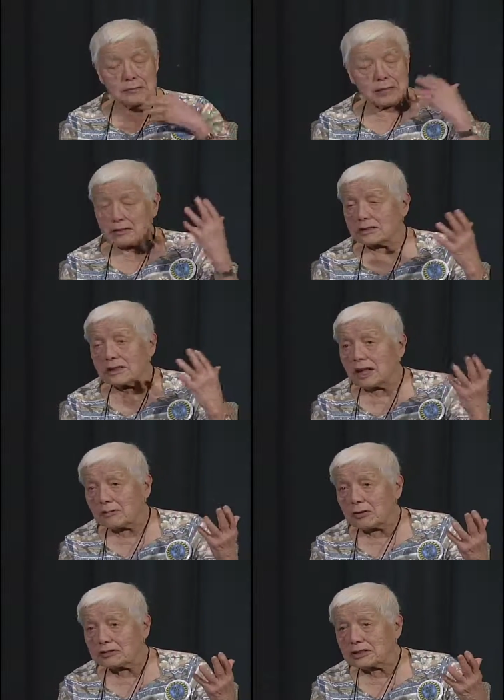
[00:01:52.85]
makes a
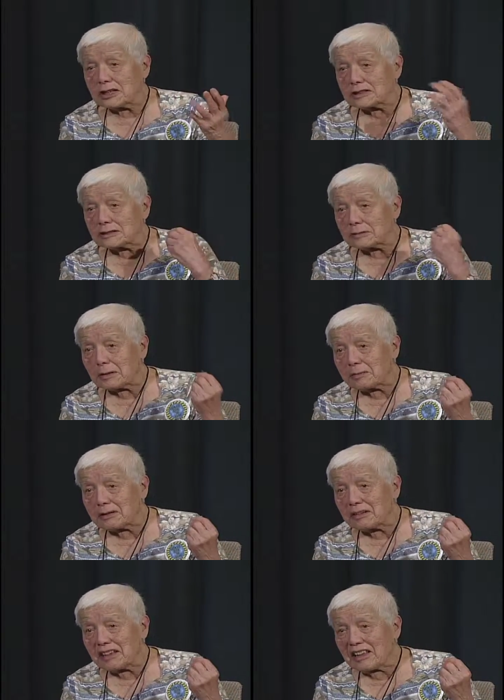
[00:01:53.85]
lot more sense to
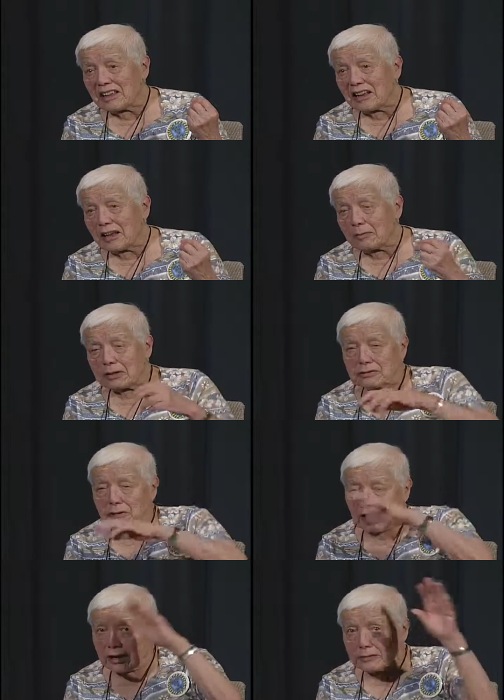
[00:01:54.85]
people. But you
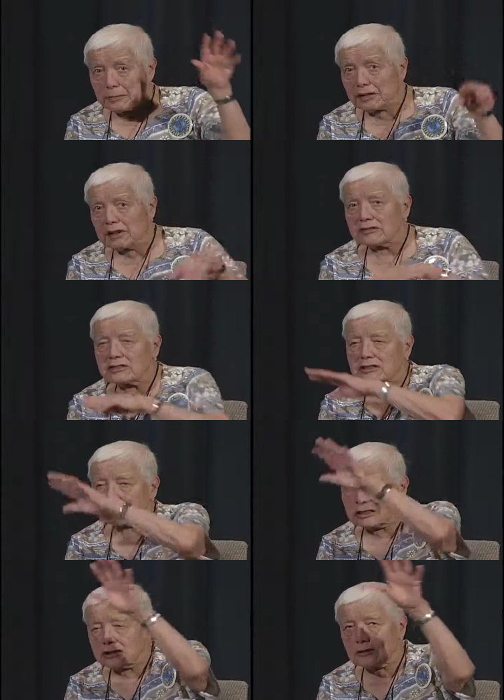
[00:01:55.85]
had to begin to
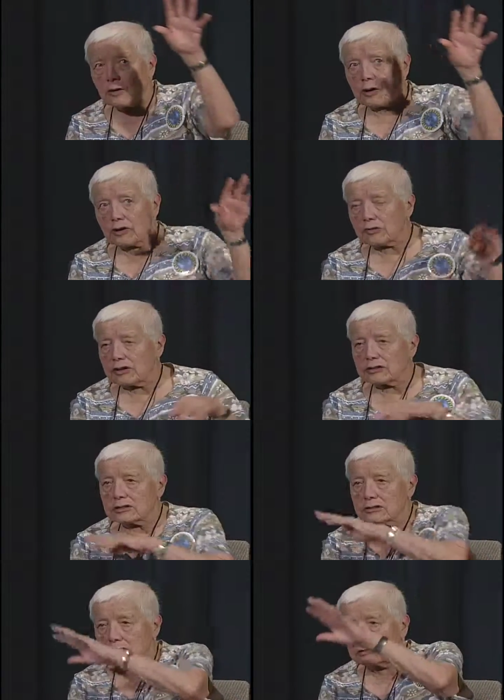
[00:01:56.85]
see all
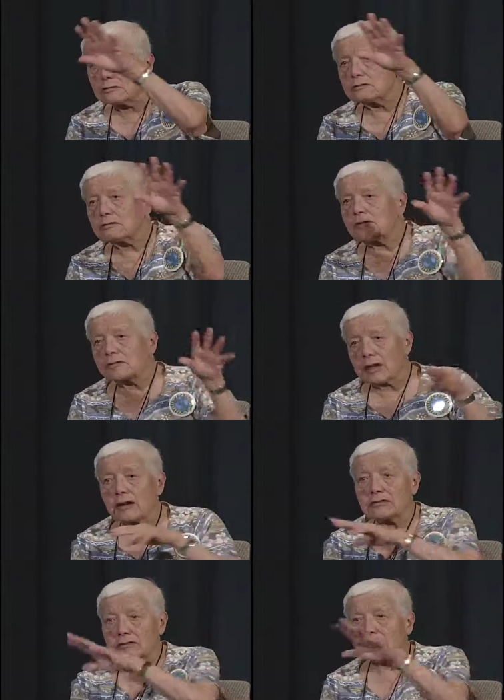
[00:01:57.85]
these new
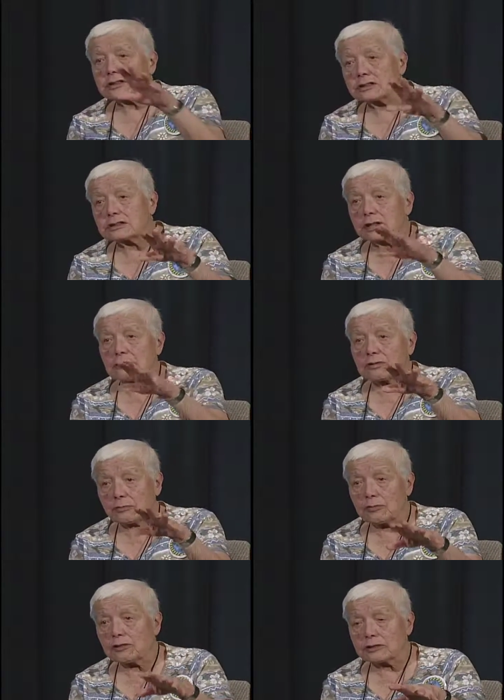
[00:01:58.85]
contradictions that were
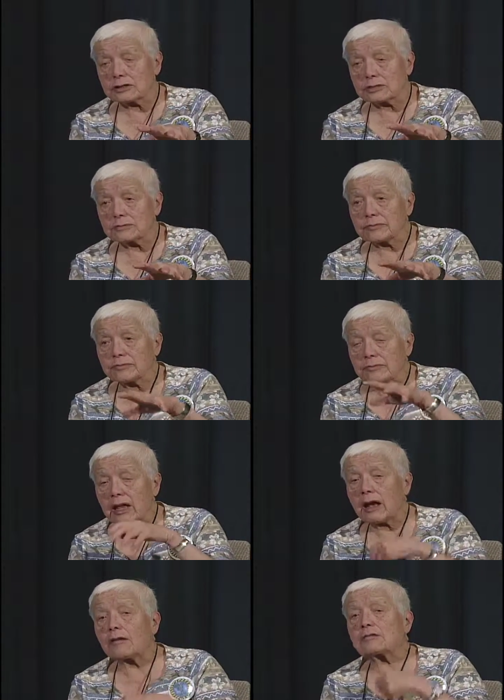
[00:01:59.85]
emerging
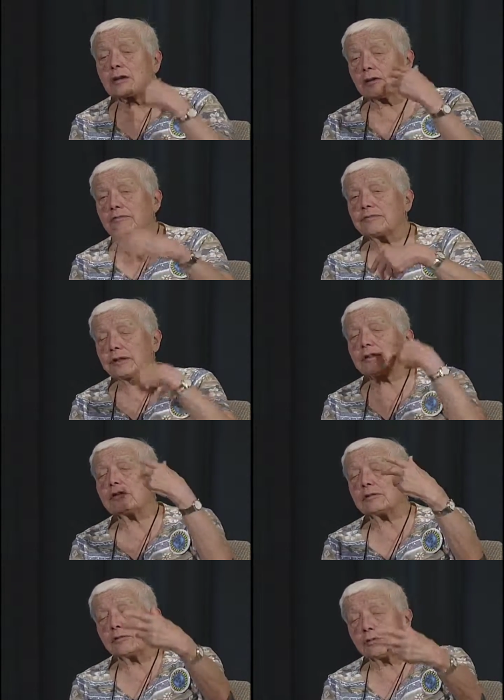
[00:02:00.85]
out of the,
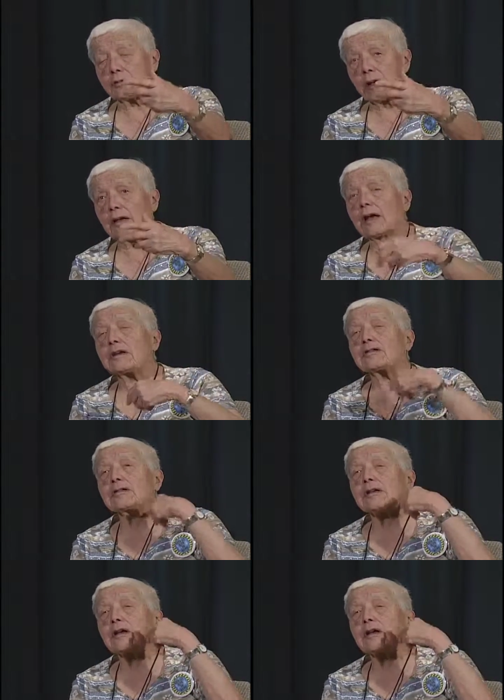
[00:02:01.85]
out of the